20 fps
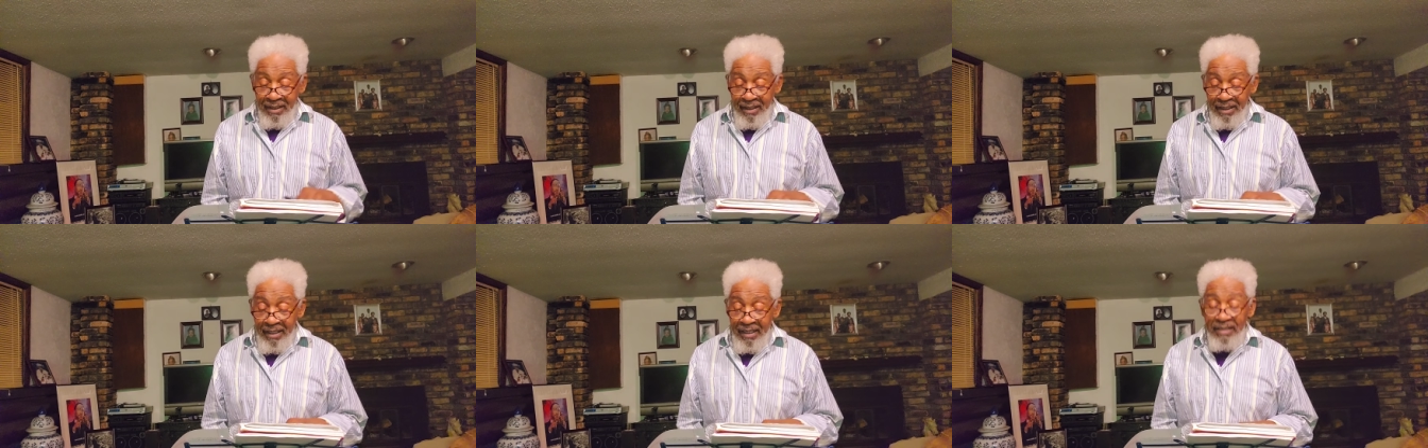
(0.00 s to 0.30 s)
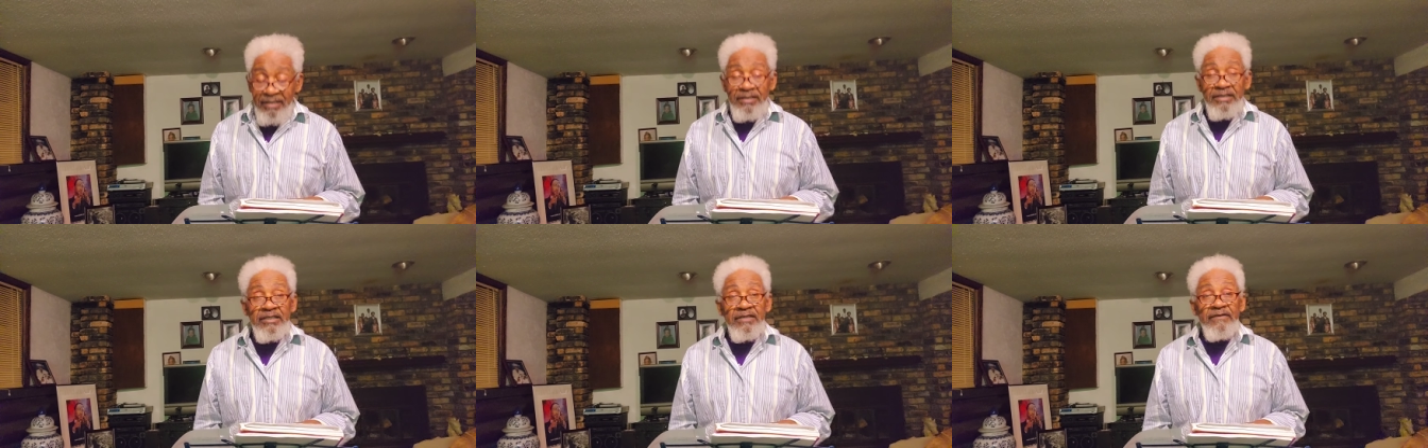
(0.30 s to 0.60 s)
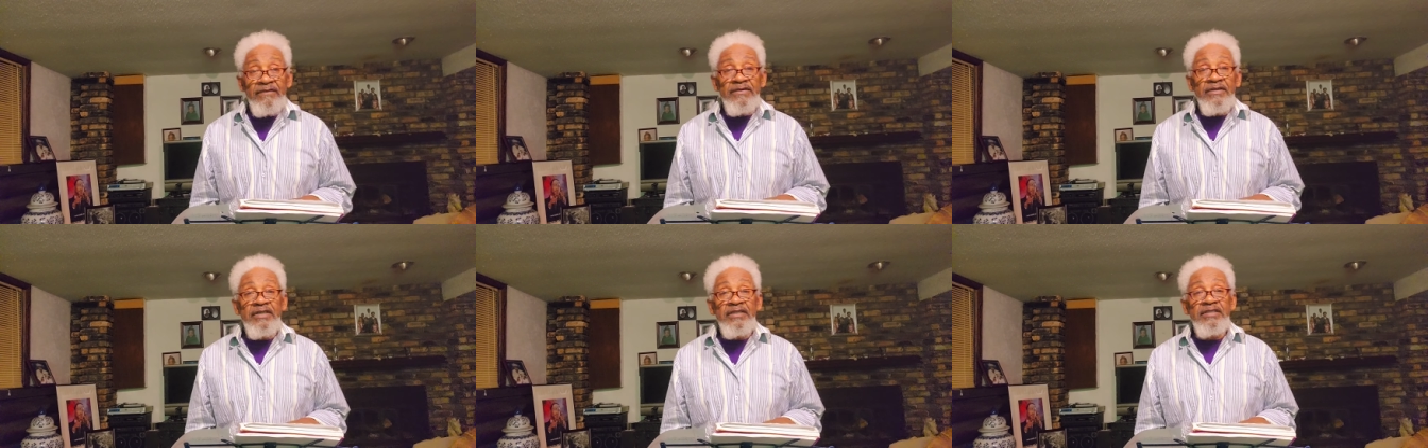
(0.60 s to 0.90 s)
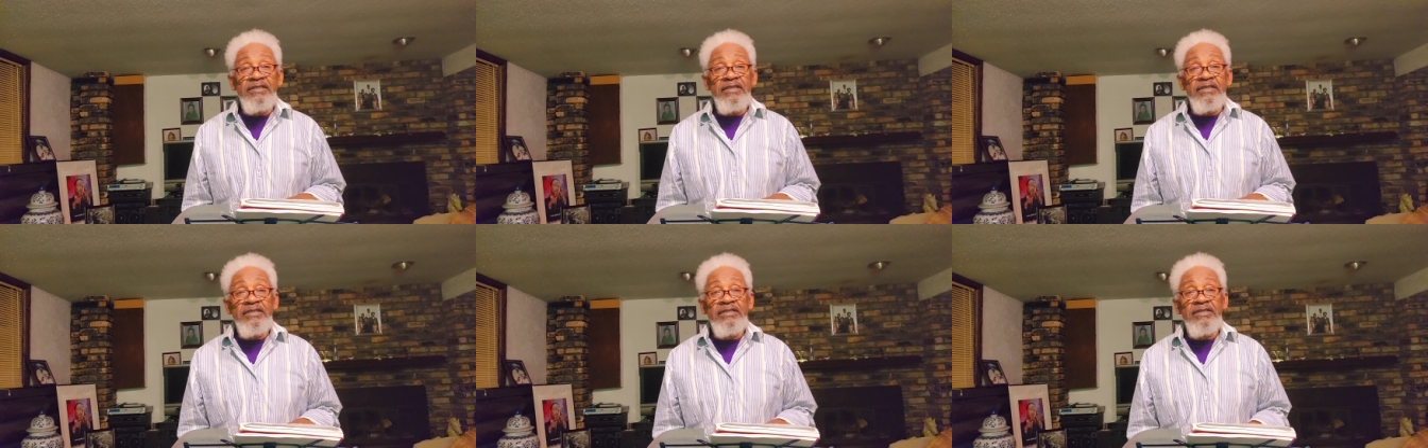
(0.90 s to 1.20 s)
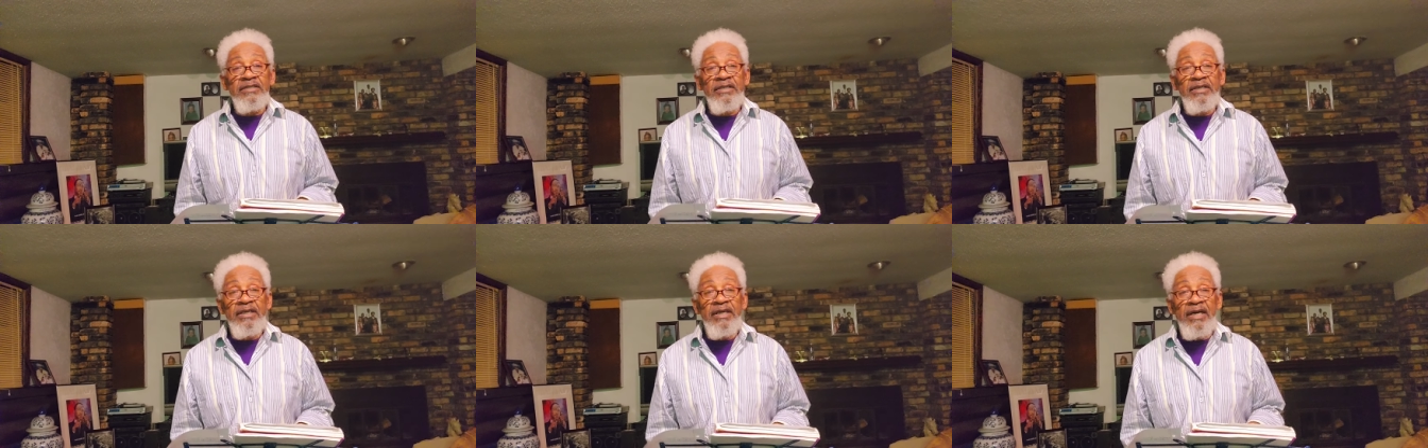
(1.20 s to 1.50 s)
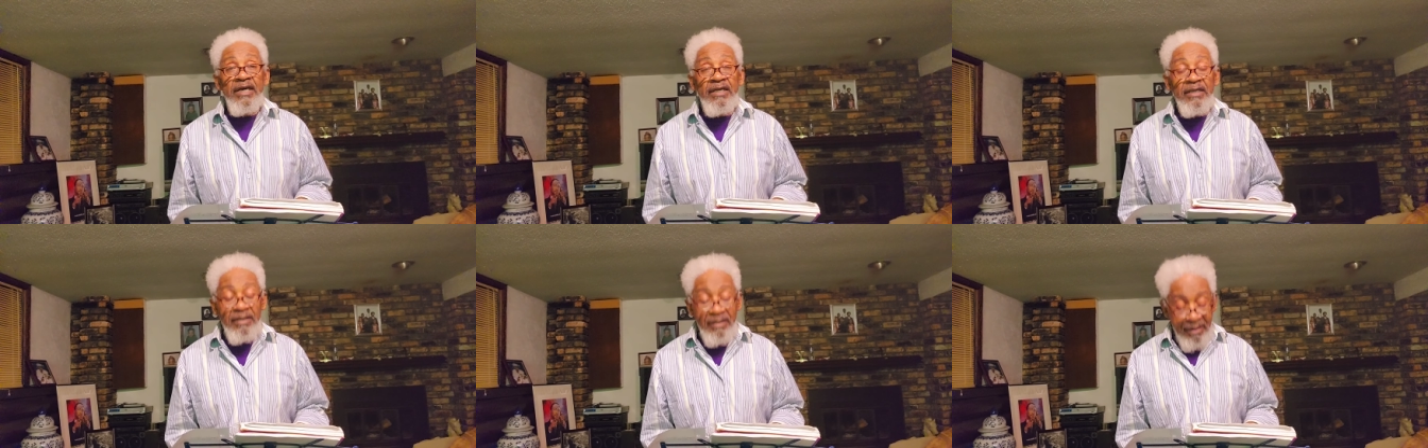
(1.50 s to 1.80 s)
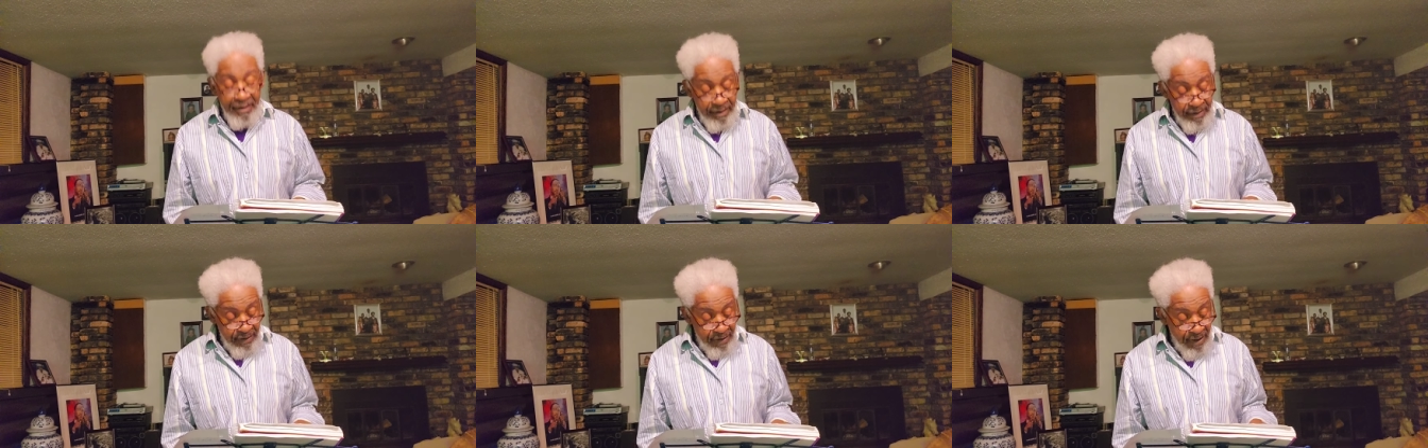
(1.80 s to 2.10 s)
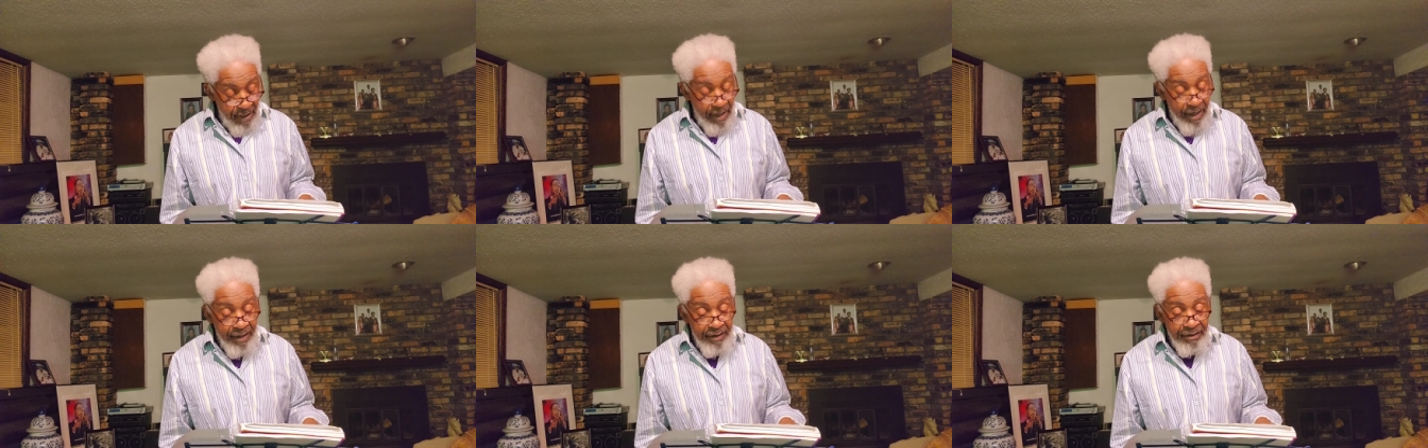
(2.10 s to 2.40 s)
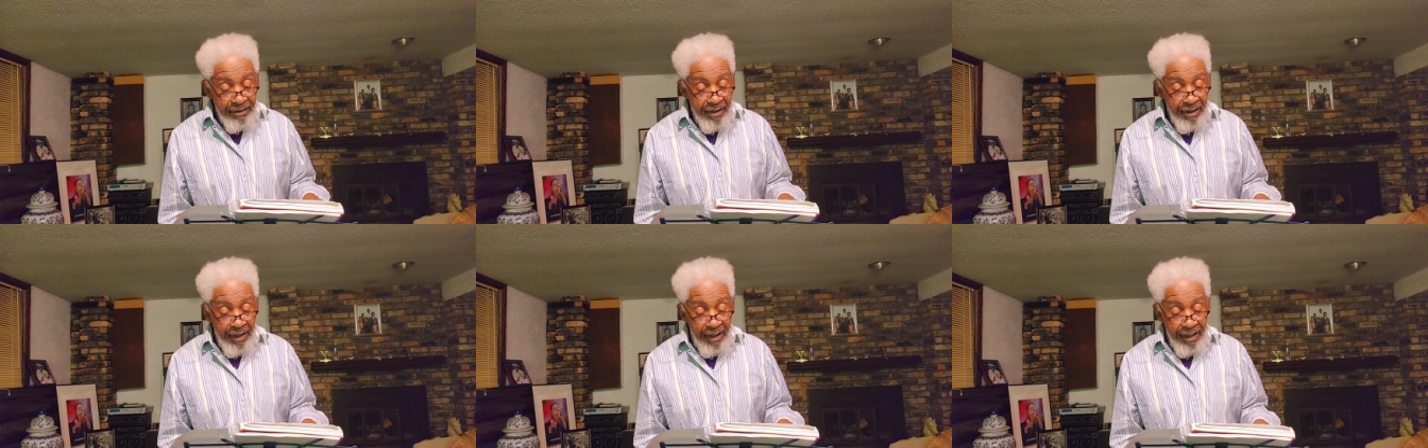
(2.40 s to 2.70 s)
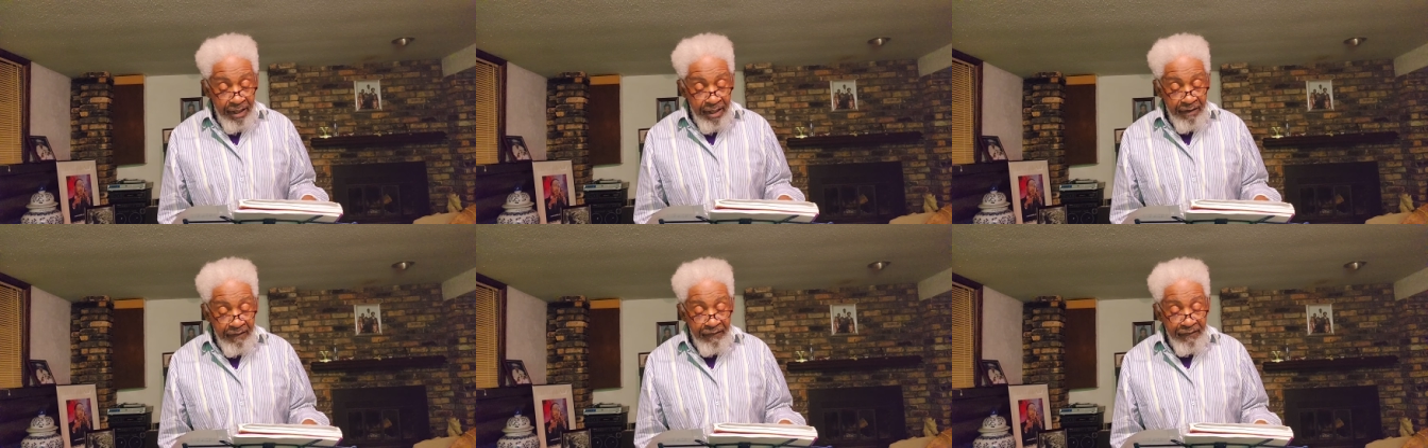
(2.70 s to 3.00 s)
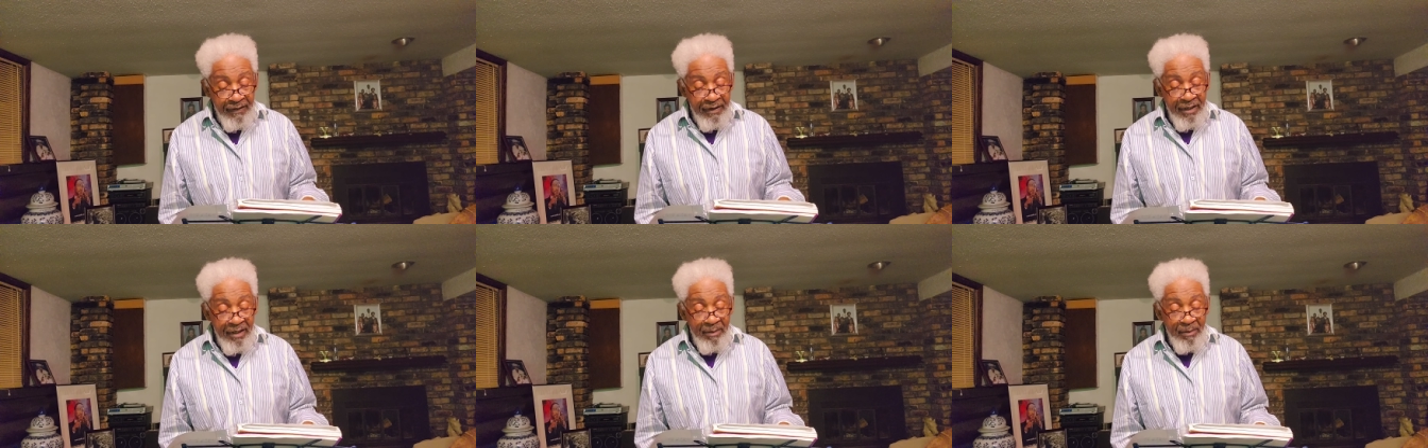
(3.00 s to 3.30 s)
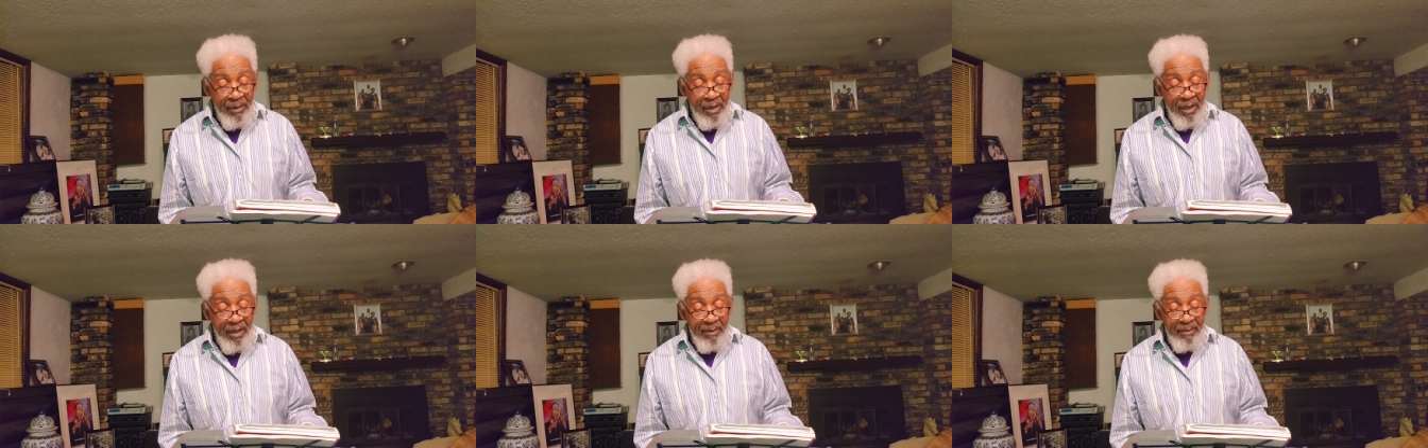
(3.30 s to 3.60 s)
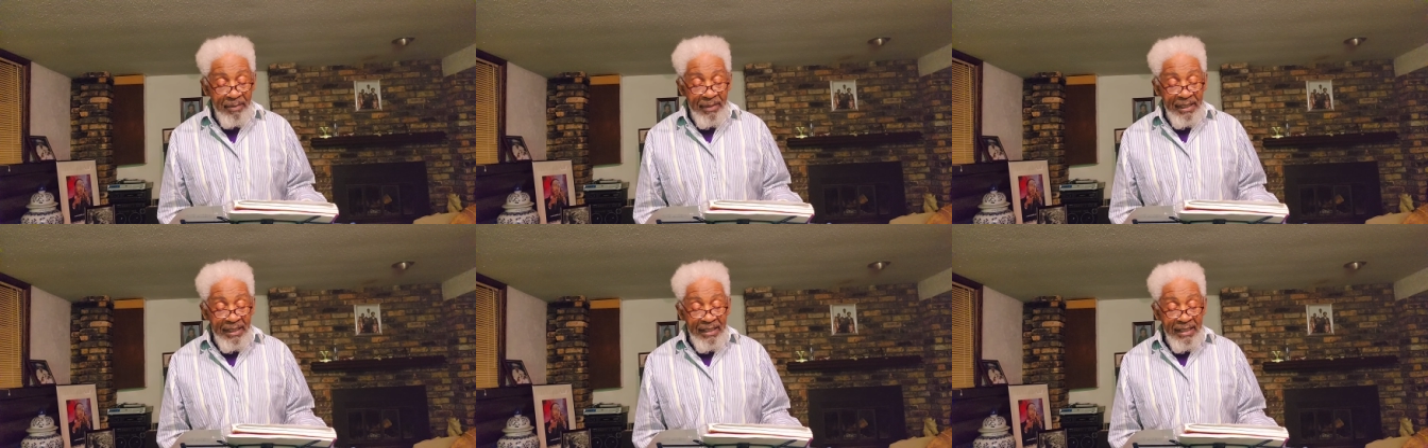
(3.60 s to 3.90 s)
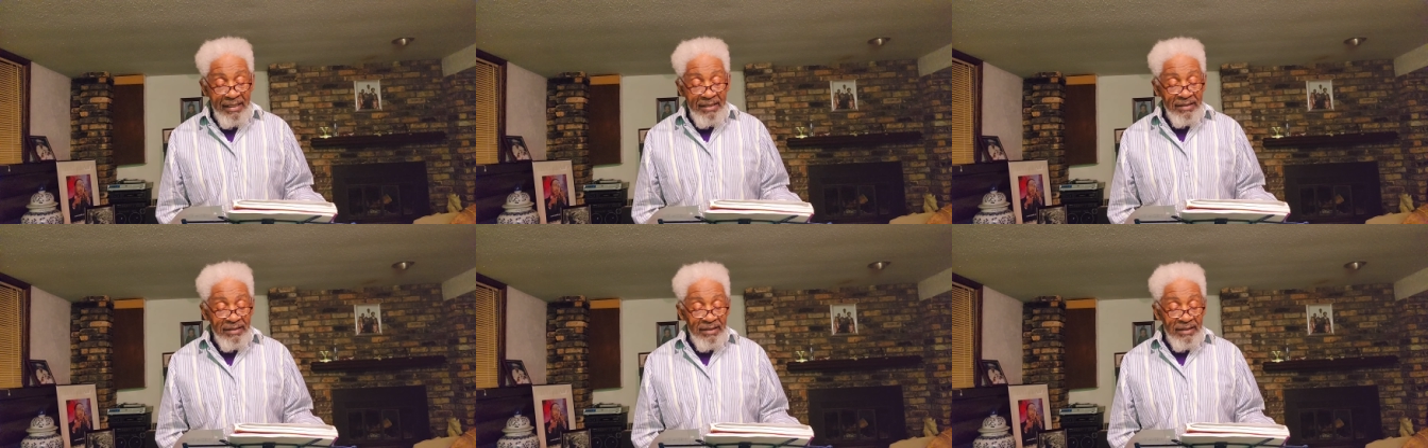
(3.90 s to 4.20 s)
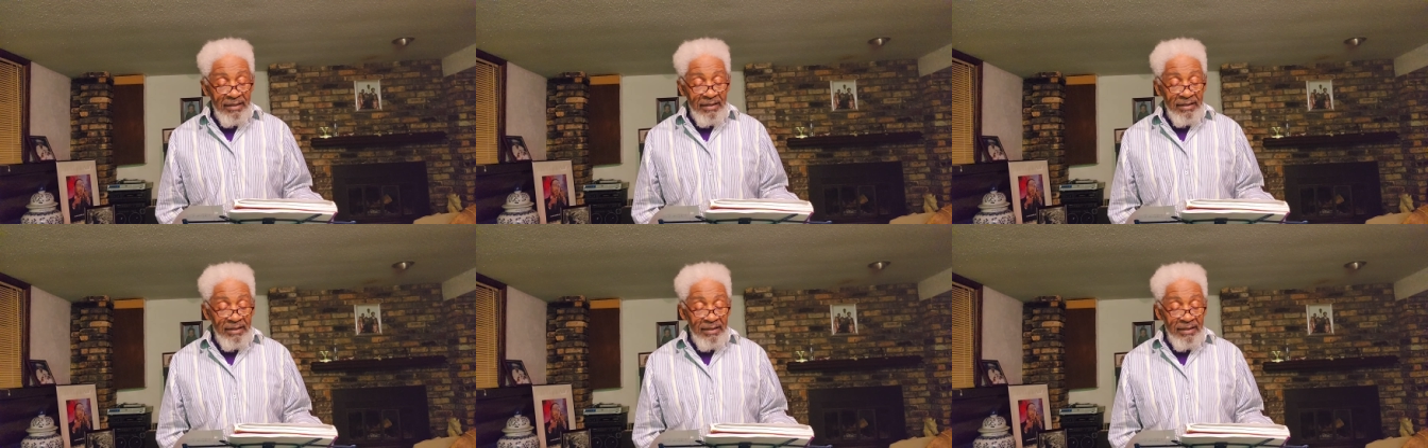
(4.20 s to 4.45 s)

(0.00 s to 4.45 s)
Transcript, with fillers: as if this is to get God to give them a blessing.